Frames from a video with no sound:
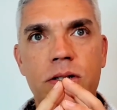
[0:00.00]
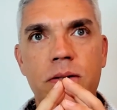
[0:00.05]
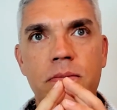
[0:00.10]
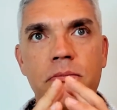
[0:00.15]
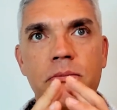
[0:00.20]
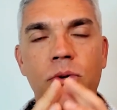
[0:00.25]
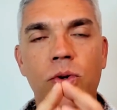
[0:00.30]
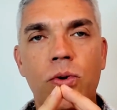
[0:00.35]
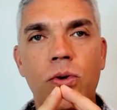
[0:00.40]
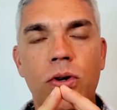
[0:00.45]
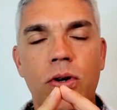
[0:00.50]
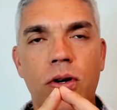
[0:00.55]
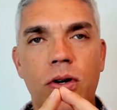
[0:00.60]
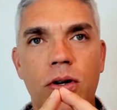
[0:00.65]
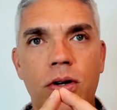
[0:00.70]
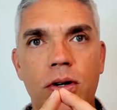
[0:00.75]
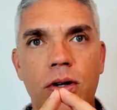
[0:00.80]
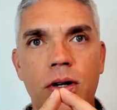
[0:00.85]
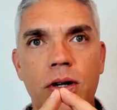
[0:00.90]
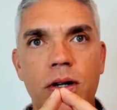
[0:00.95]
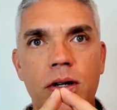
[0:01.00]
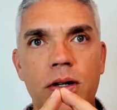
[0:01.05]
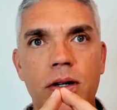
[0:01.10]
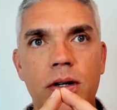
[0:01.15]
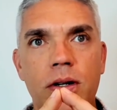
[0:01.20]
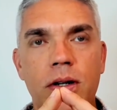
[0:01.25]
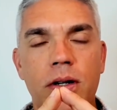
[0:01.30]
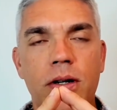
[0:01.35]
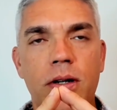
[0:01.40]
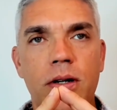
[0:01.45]
more
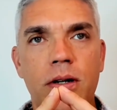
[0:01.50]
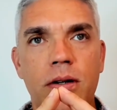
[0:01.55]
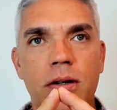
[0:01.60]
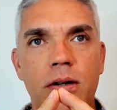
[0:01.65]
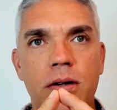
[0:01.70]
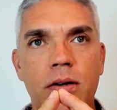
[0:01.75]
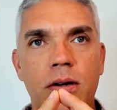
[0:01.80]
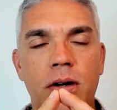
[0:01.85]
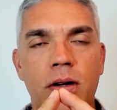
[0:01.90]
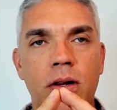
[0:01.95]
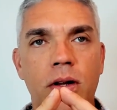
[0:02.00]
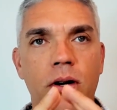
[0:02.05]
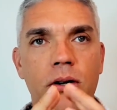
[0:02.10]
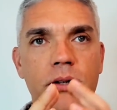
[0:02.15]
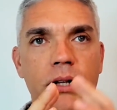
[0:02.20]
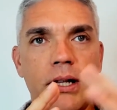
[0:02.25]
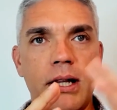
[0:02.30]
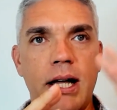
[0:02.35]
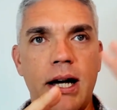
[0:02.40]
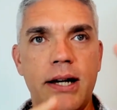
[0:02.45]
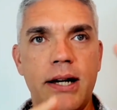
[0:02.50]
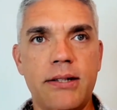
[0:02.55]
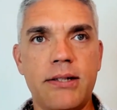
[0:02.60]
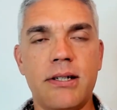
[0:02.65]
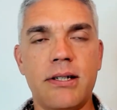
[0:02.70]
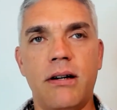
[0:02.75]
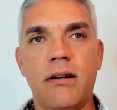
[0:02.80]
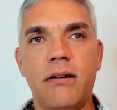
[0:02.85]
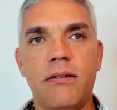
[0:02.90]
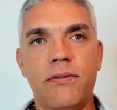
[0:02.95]
along the
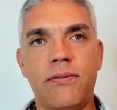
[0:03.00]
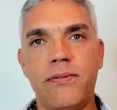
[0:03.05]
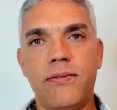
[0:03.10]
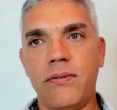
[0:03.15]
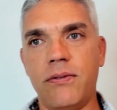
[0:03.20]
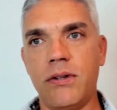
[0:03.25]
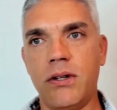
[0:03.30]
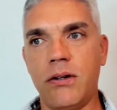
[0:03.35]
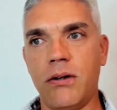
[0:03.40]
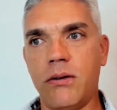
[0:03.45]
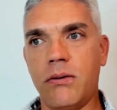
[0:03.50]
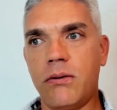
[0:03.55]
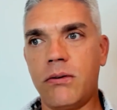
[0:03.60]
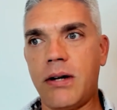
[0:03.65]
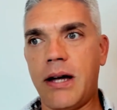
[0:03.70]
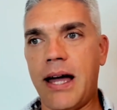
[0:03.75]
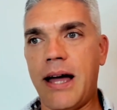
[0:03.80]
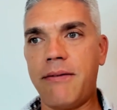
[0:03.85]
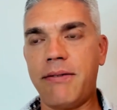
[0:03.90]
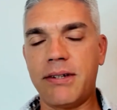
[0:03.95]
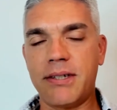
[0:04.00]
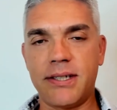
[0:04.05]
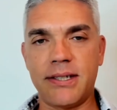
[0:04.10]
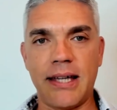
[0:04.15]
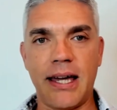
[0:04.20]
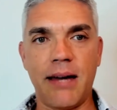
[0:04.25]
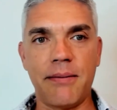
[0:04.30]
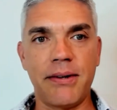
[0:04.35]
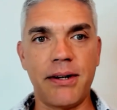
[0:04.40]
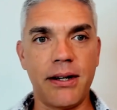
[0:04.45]
lines of having
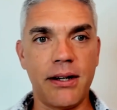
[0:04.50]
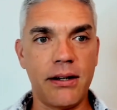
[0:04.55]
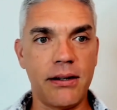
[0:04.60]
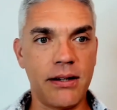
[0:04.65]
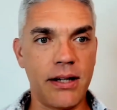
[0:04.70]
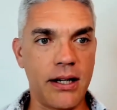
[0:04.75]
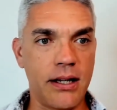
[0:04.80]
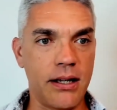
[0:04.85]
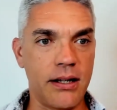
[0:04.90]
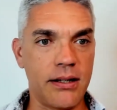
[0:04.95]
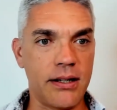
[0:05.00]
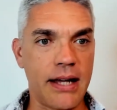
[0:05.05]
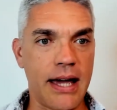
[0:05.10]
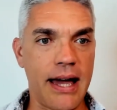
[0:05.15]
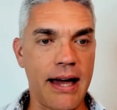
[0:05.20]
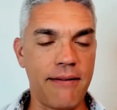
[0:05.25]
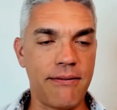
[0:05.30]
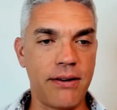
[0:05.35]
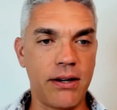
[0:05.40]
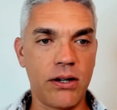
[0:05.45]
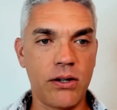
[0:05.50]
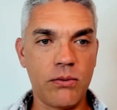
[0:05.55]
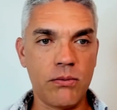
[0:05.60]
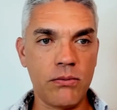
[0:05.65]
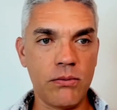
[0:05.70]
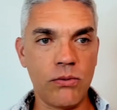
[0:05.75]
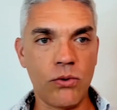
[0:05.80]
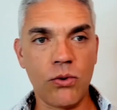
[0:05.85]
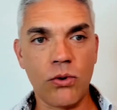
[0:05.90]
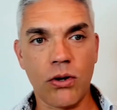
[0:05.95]
stamina and having
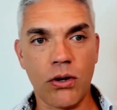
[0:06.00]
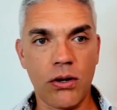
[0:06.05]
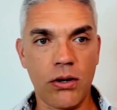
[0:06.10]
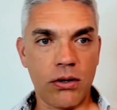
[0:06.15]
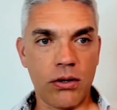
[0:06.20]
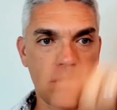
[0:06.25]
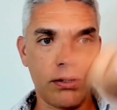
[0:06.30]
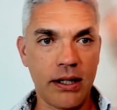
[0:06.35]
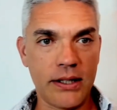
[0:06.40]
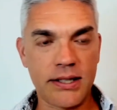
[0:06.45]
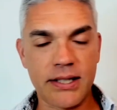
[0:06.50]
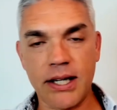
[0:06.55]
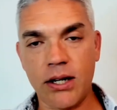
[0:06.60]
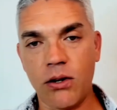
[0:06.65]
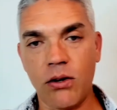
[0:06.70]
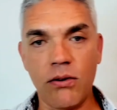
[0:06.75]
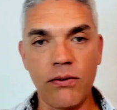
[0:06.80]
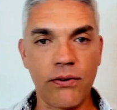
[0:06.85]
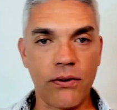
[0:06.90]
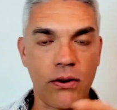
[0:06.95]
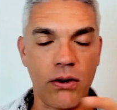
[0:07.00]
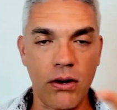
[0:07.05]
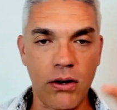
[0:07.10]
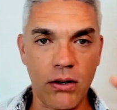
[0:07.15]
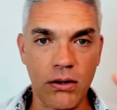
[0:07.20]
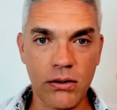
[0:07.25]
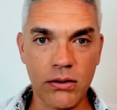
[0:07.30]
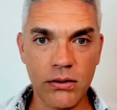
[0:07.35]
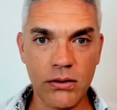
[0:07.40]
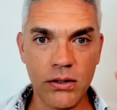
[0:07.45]
more, let's say,
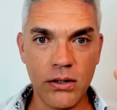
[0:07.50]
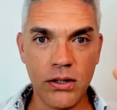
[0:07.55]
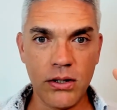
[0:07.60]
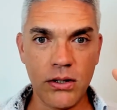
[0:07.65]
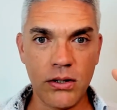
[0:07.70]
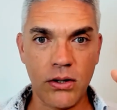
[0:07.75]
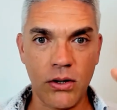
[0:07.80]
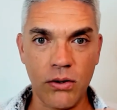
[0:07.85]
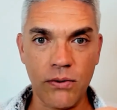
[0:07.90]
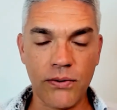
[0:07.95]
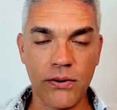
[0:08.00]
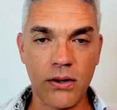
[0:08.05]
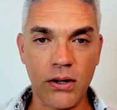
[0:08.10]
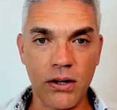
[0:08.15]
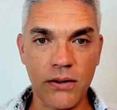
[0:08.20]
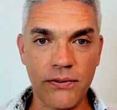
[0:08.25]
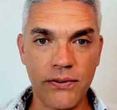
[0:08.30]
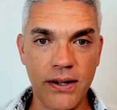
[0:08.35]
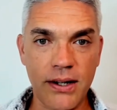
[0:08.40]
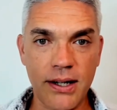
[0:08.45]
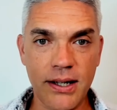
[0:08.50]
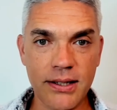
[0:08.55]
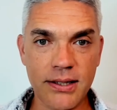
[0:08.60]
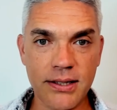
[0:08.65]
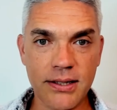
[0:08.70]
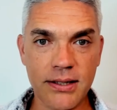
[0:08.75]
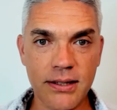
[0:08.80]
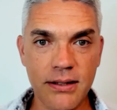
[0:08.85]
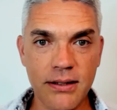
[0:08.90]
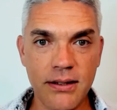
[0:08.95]
overall
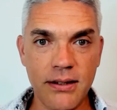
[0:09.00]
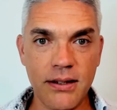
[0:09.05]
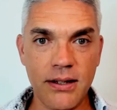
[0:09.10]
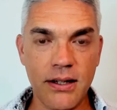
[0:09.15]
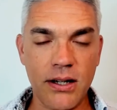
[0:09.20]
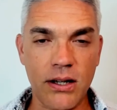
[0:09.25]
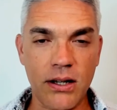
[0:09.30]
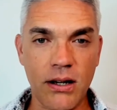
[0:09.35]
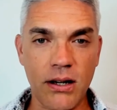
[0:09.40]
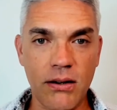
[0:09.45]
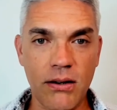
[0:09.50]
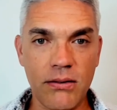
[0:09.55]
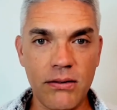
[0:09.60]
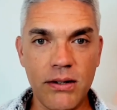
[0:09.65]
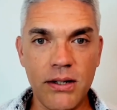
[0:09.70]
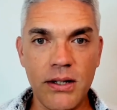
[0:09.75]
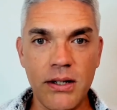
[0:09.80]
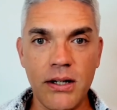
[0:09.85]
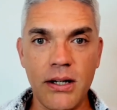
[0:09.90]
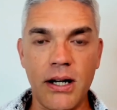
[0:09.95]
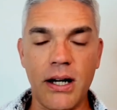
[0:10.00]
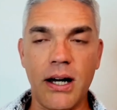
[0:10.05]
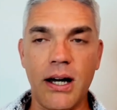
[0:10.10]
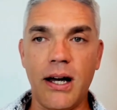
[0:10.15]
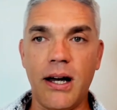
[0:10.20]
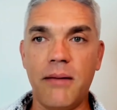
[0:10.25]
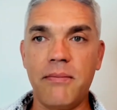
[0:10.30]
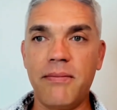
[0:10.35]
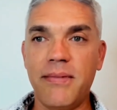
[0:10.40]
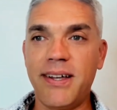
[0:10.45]
fitness. you know
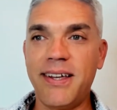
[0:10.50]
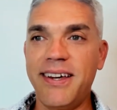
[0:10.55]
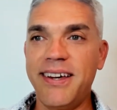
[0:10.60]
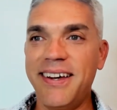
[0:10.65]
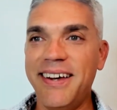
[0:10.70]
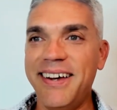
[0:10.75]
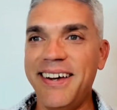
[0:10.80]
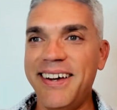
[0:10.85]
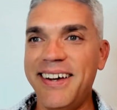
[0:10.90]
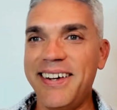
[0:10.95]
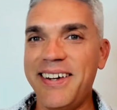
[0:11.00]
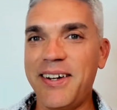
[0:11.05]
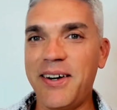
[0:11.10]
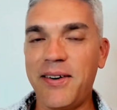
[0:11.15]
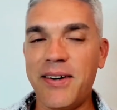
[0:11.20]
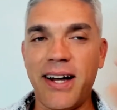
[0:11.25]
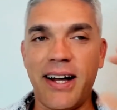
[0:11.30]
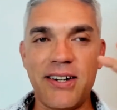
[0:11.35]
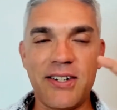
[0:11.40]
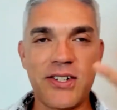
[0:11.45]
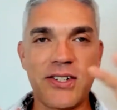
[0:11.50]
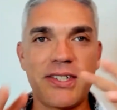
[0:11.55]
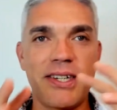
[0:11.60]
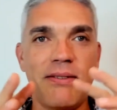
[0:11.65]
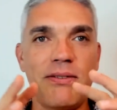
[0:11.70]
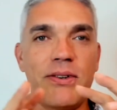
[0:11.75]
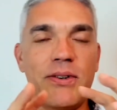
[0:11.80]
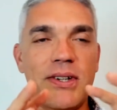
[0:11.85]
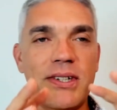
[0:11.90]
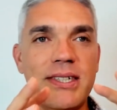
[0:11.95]
um I'll just
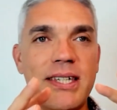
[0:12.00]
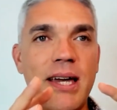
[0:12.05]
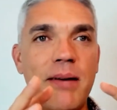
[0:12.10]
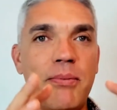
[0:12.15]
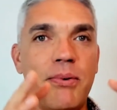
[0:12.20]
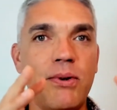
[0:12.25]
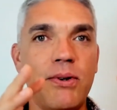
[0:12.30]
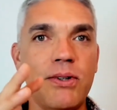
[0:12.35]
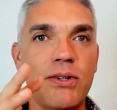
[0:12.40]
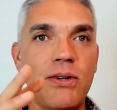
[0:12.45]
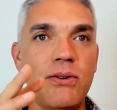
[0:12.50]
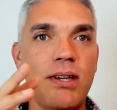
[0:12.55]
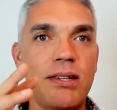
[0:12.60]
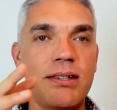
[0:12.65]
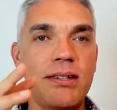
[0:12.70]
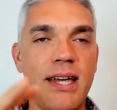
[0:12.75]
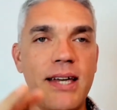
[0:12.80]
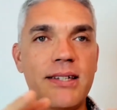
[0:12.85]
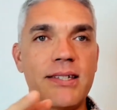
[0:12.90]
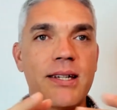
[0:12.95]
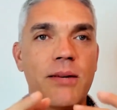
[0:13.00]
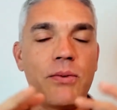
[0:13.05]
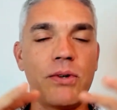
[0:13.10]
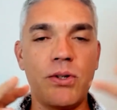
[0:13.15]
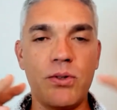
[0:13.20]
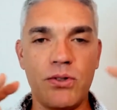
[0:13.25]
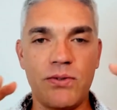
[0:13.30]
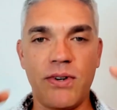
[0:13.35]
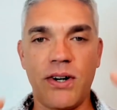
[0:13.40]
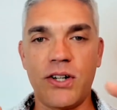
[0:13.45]
give you an example. You can take someone
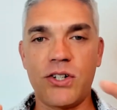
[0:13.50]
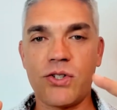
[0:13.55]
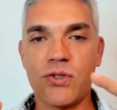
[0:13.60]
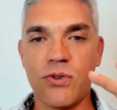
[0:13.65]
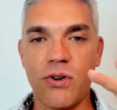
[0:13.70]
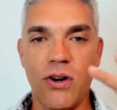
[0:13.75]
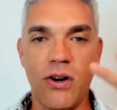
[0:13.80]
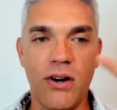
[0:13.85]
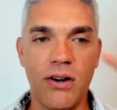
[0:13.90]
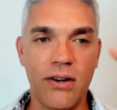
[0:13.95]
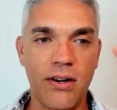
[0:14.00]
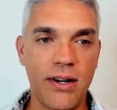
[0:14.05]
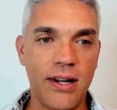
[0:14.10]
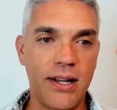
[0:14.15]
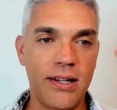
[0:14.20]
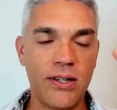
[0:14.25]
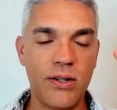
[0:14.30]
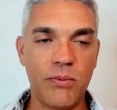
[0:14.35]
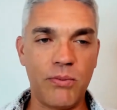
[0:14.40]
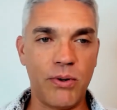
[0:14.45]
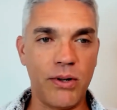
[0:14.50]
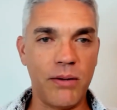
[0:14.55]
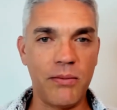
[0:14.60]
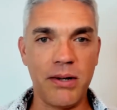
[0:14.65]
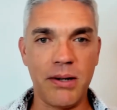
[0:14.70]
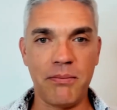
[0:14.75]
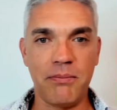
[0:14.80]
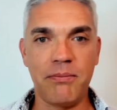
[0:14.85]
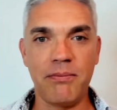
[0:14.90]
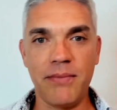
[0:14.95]
who's very strong and you put them
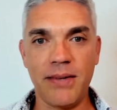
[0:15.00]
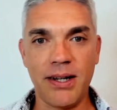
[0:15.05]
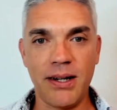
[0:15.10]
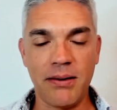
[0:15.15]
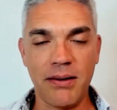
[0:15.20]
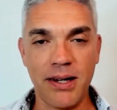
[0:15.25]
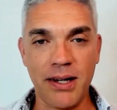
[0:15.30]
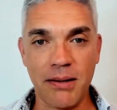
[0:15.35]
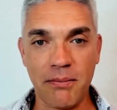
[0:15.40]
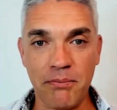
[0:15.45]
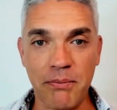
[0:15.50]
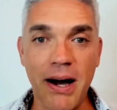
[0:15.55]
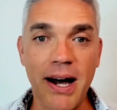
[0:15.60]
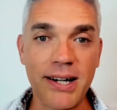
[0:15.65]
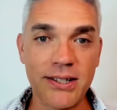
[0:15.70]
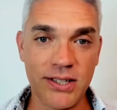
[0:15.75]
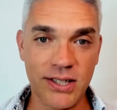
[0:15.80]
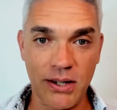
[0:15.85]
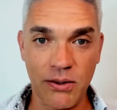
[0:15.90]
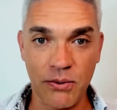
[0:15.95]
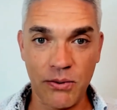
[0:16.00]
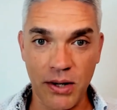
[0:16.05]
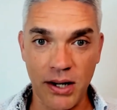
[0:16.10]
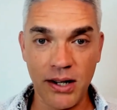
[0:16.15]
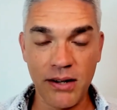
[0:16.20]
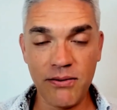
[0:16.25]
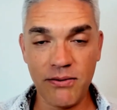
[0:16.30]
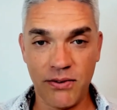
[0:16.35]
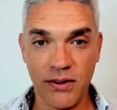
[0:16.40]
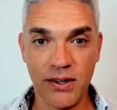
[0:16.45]
in a boxing
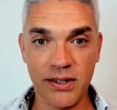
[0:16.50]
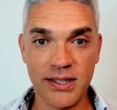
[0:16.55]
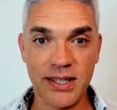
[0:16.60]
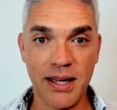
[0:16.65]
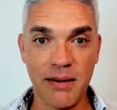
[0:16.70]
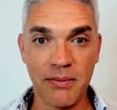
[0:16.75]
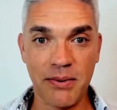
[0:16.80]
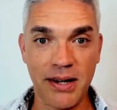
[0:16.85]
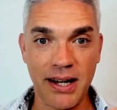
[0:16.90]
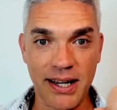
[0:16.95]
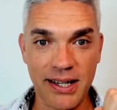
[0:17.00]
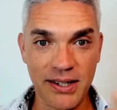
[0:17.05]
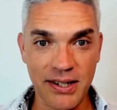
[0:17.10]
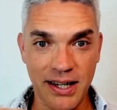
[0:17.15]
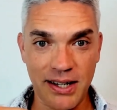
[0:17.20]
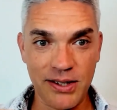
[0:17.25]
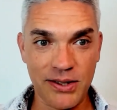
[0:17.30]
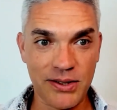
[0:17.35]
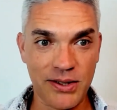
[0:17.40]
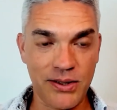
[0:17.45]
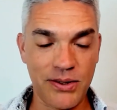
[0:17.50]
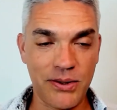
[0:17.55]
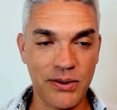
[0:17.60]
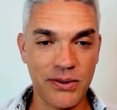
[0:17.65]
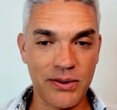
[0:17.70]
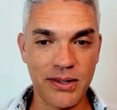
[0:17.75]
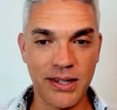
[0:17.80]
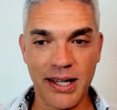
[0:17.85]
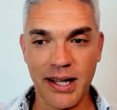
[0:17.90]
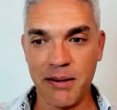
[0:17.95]
ring, for example. I used to
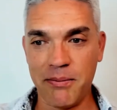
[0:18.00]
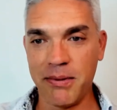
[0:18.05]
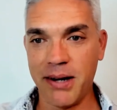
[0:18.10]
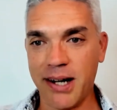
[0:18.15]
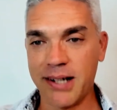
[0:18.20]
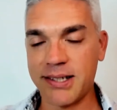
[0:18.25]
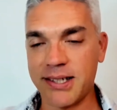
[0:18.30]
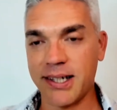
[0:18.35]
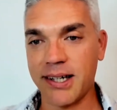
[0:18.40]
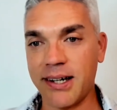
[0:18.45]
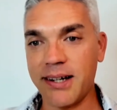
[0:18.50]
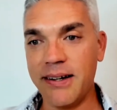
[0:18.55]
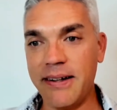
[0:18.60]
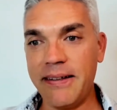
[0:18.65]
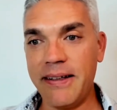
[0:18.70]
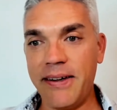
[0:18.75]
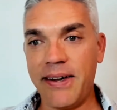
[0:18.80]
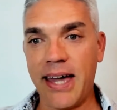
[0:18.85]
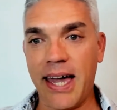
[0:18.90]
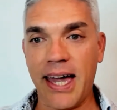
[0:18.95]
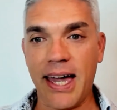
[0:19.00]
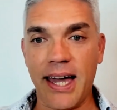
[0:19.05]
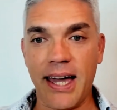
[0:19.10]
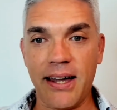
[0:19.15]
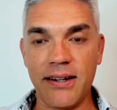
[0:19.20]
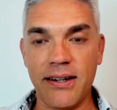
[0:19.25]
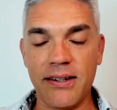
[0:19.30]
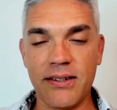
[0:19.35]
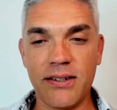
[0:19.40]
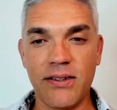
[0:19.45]
do a lot of boxing,
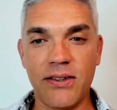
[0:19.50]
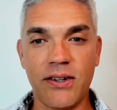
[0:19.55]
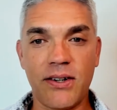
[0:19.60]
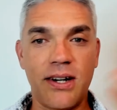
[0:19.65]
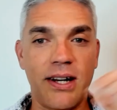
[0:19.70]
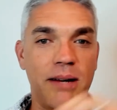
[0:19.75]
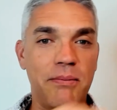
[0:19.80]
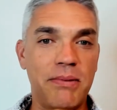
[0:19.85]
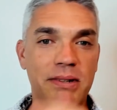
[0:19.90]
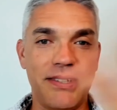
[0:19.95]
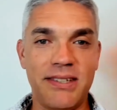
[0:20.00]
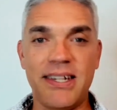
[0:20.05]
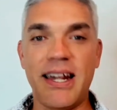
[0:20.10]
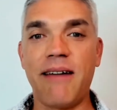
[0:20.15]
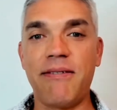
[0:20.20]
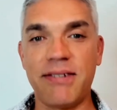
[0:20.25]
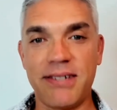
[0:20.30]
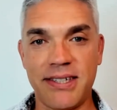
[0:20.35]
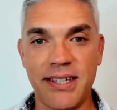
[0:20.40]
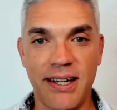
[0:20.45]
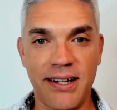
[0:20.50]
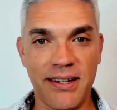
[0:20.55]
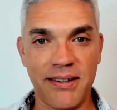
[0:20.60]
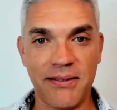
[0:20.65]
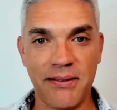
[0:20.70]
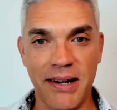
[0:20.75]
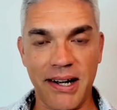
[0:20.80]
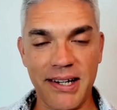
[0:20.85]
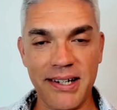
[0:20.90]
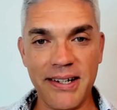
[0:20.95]
and they're going to be devastated,
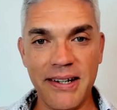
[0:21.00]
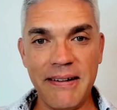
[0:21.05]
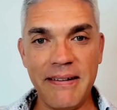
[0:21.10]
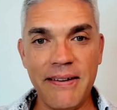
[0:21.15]
right?